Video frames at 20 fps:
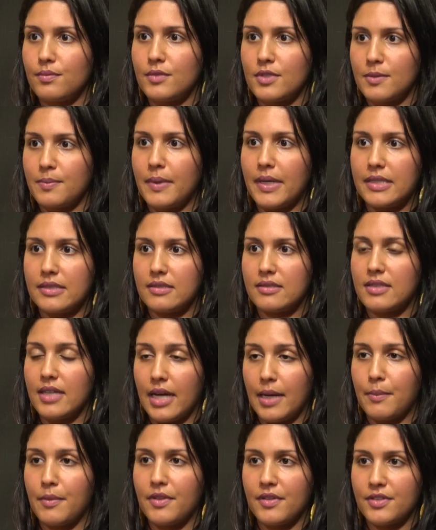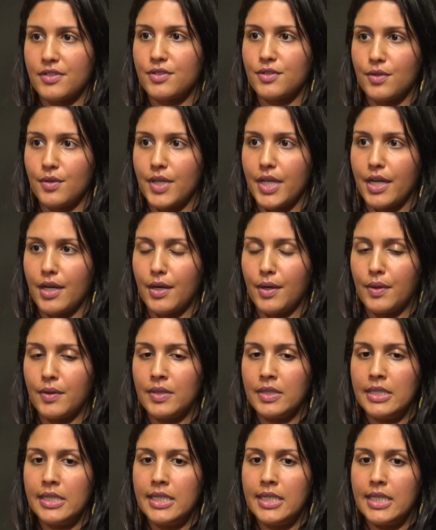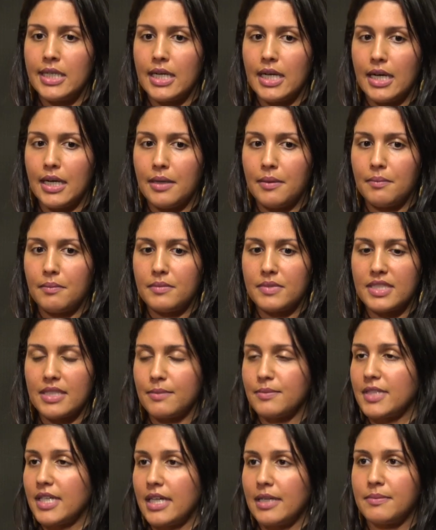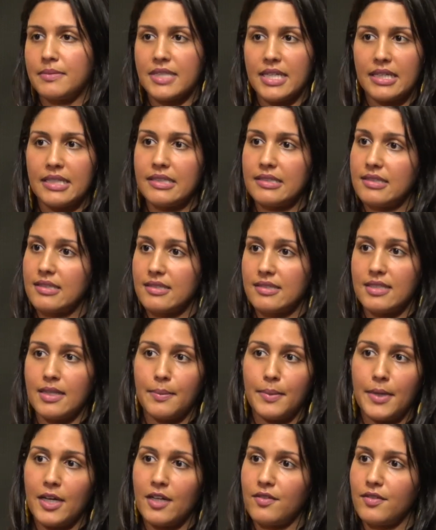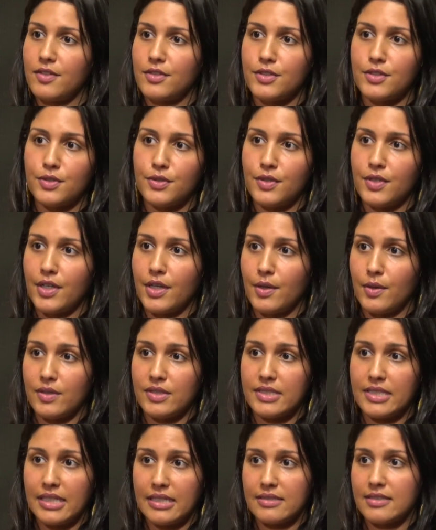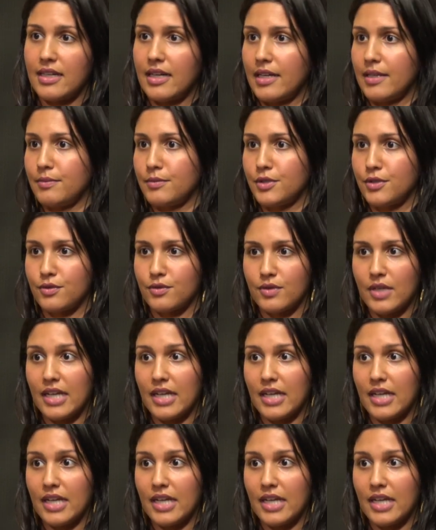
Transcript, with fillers: spend time in the studio. Um, sometimes I need to step out of the studio and take time to mm.